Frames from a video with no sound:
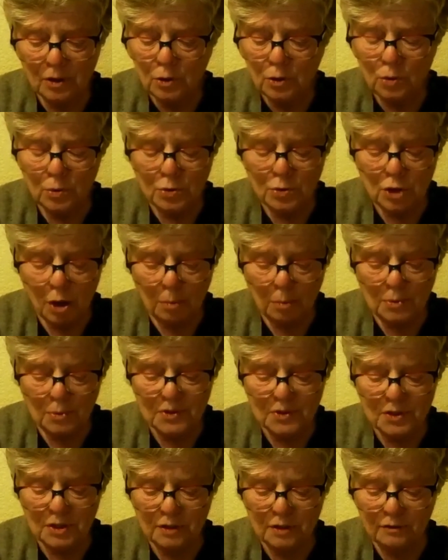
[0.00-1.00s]
who
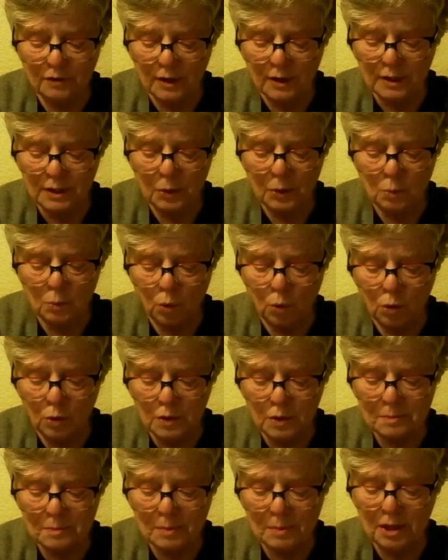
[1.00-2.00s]
topples the dividing
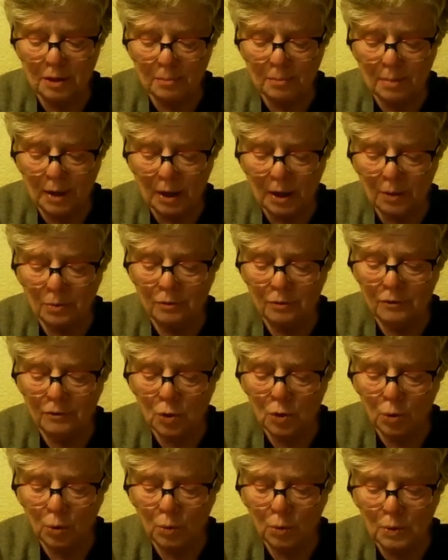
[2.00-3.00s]
walls by the power of
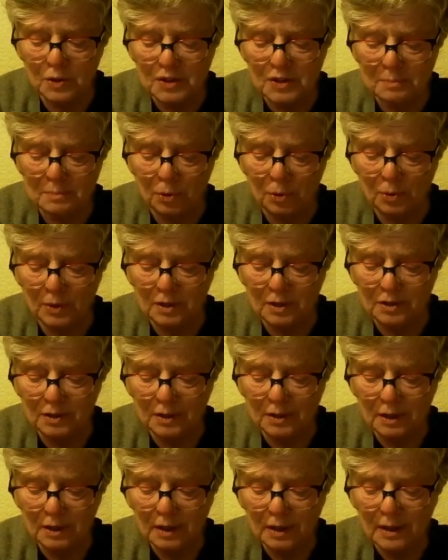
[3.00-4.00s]
your Holy Spirit,
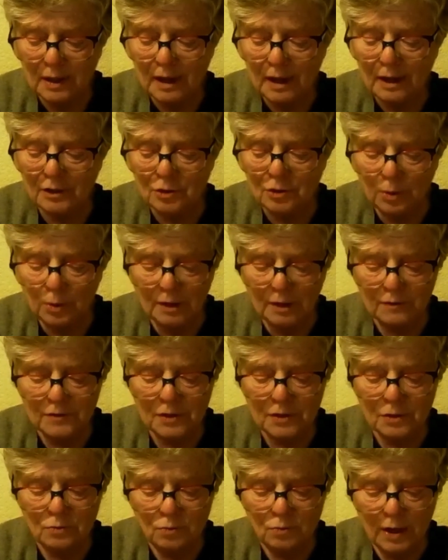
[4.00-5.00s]
and who lives
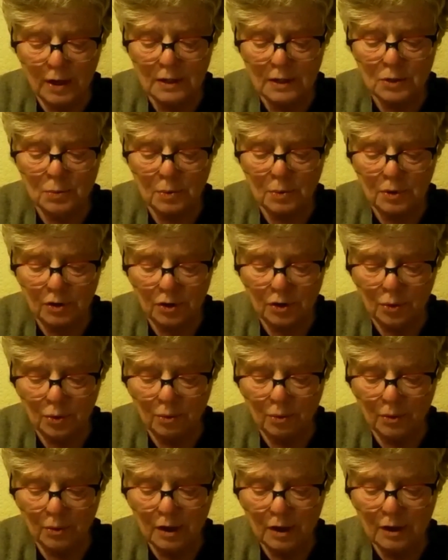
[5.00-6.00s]
and reigns with
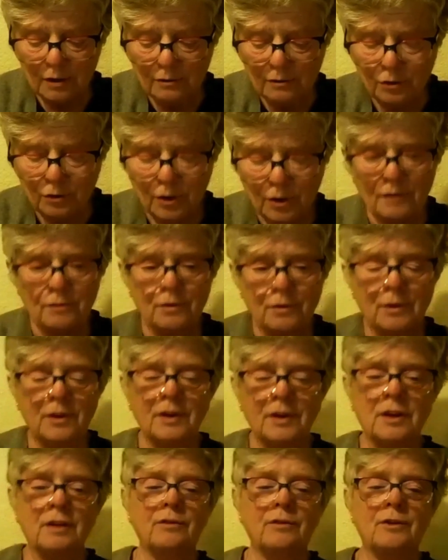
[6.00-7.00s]
you forever
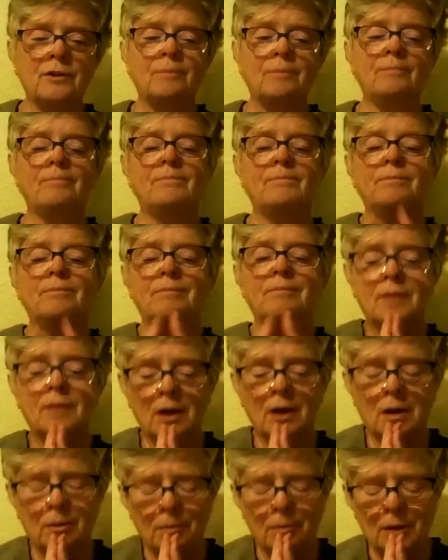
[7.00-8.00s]
and ever.
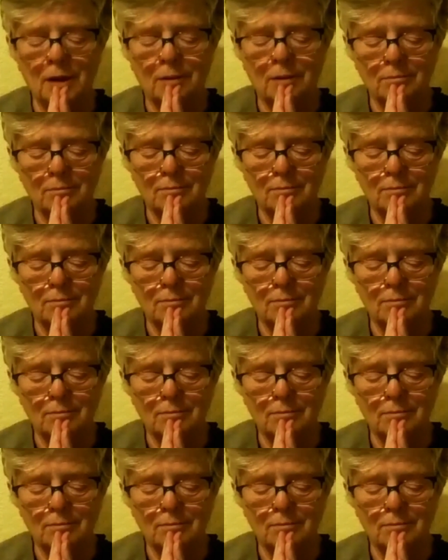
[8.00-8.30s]
Amen.